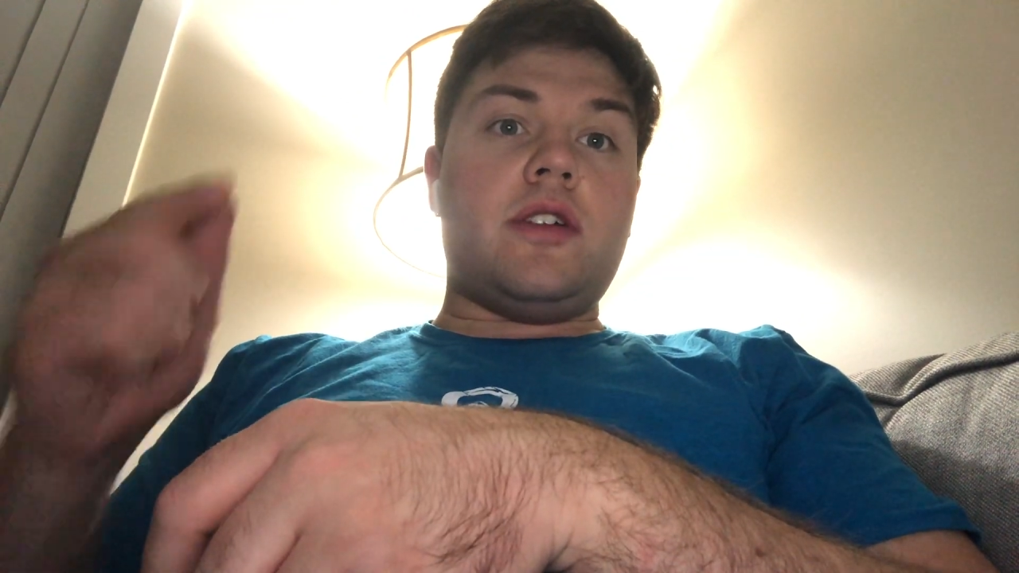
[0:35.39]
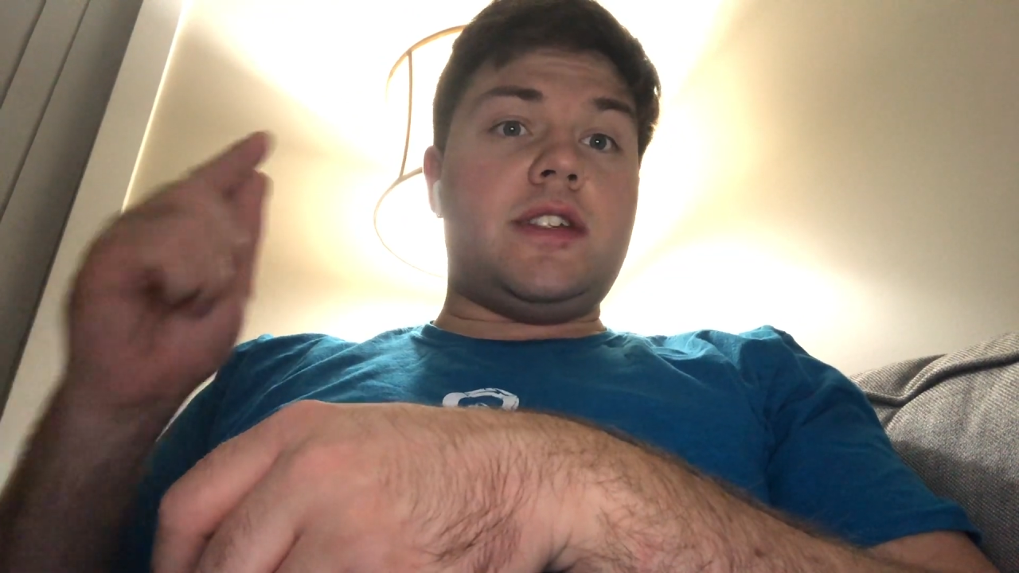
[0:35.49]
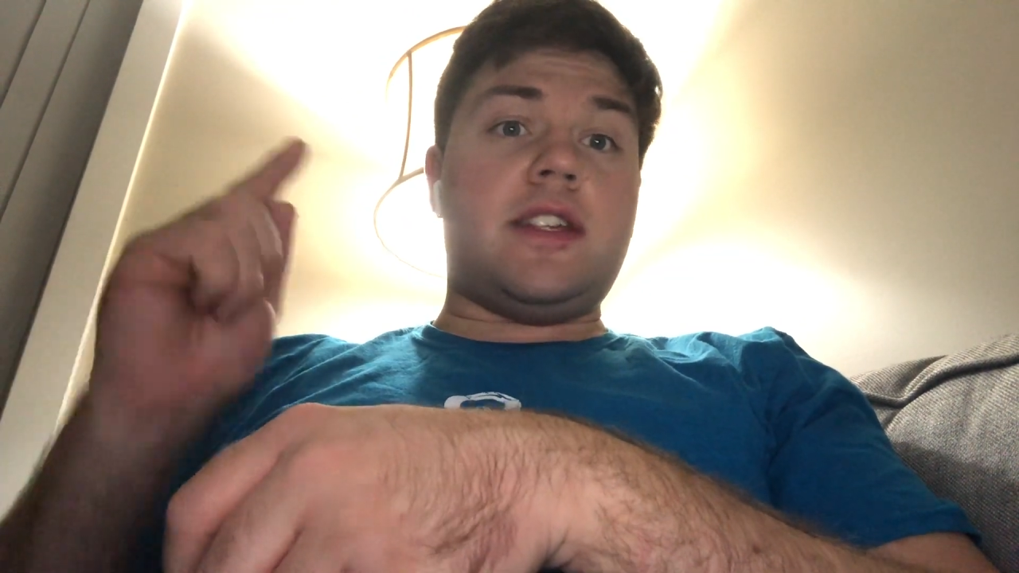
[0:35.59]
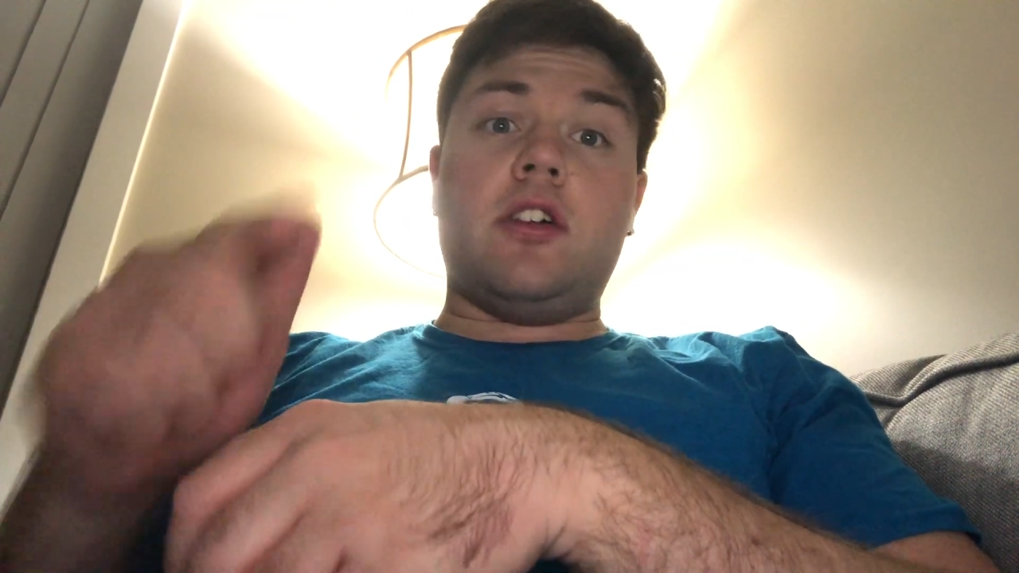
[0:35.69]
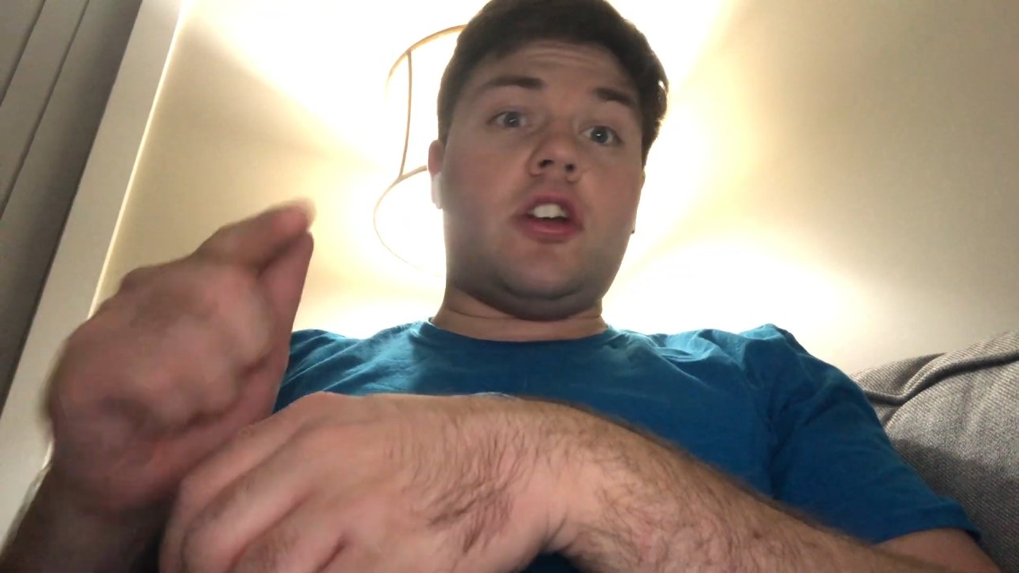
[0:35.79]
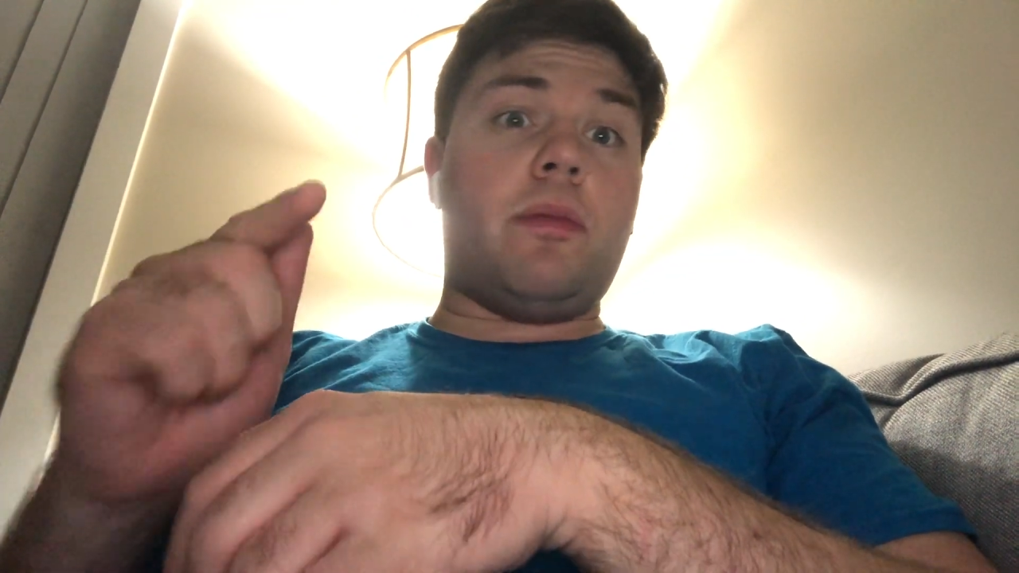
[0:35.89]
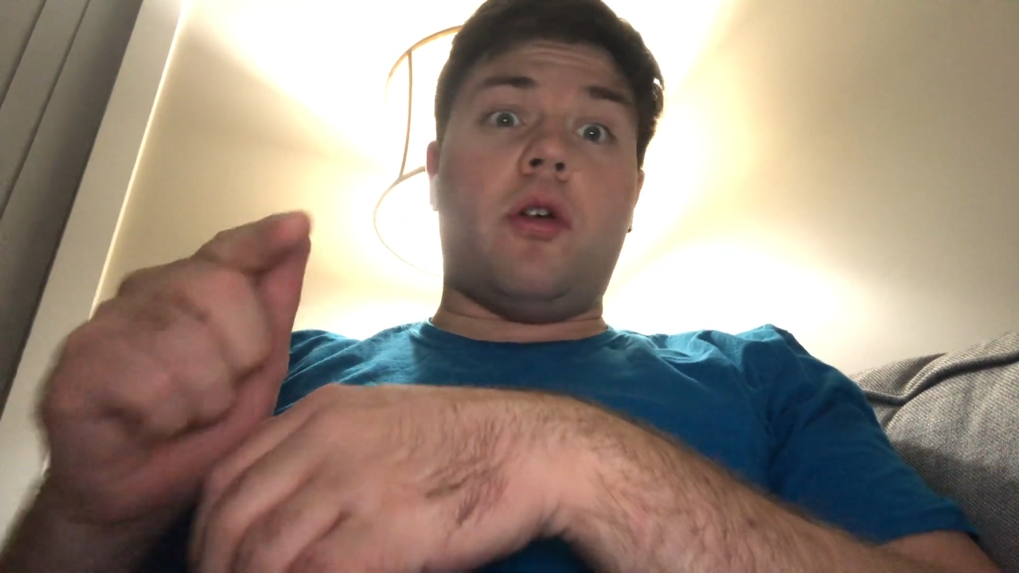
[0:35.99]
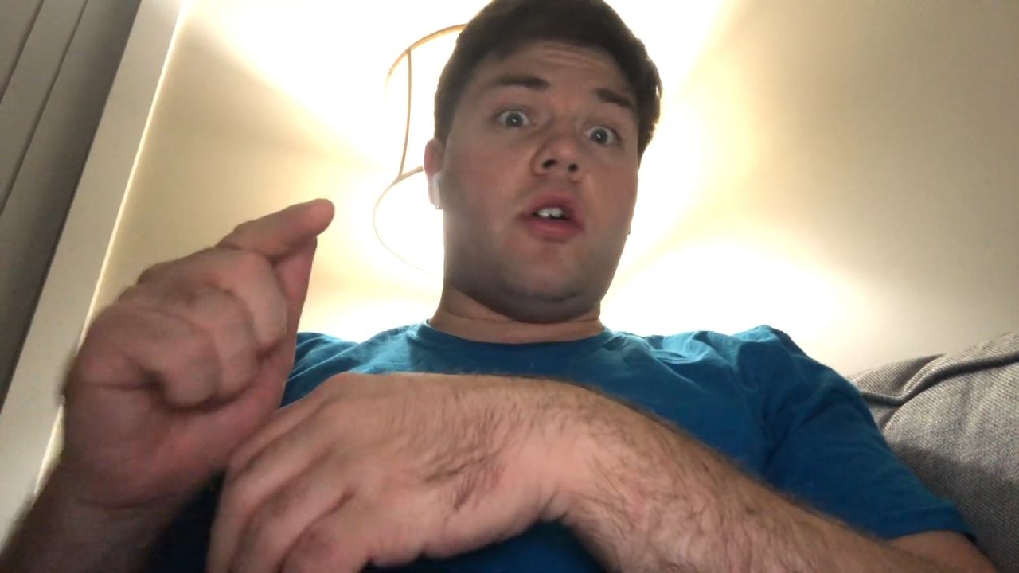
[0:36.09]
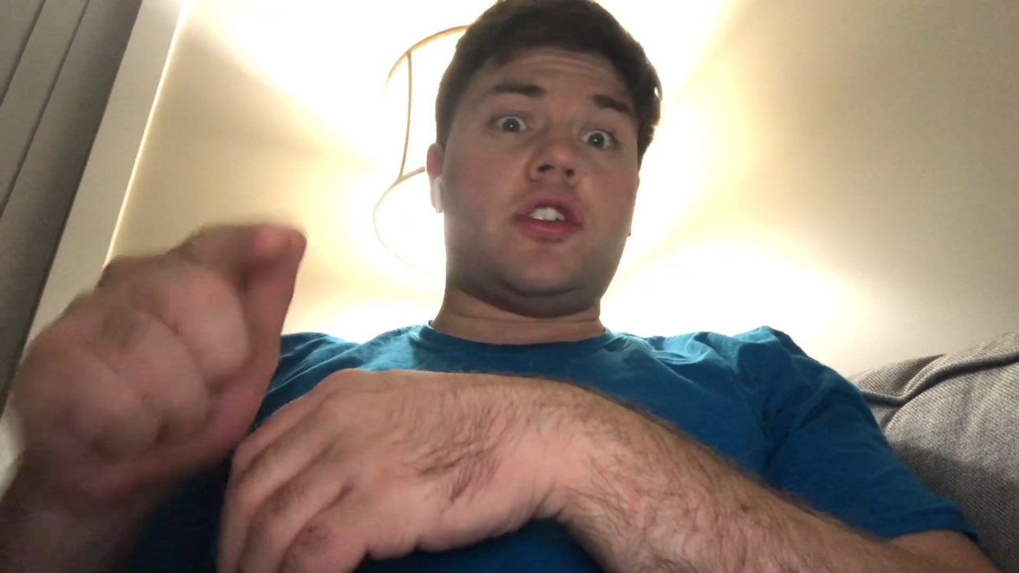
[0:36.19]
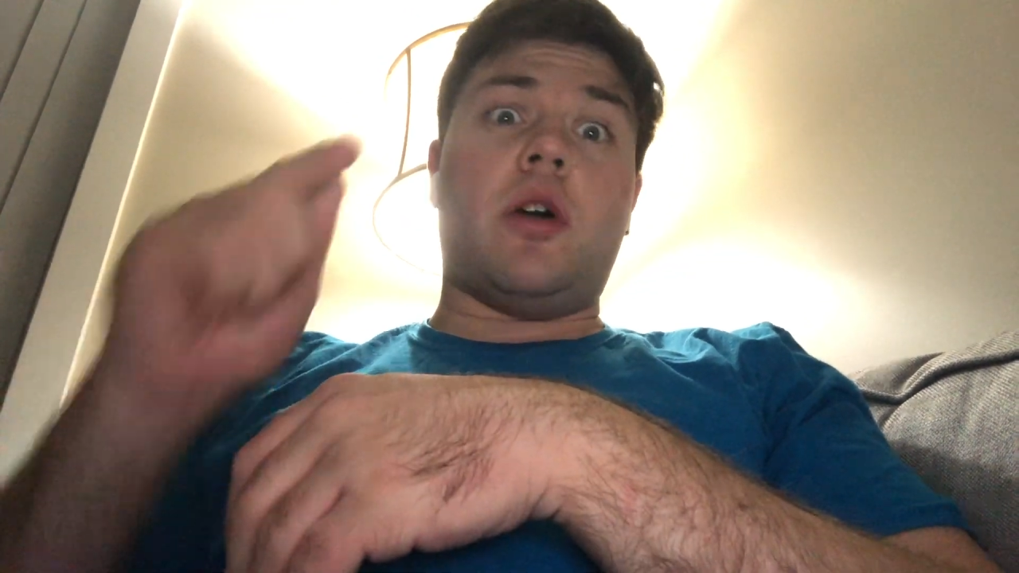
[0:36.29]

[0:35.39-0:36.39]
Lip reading: Silkeborg's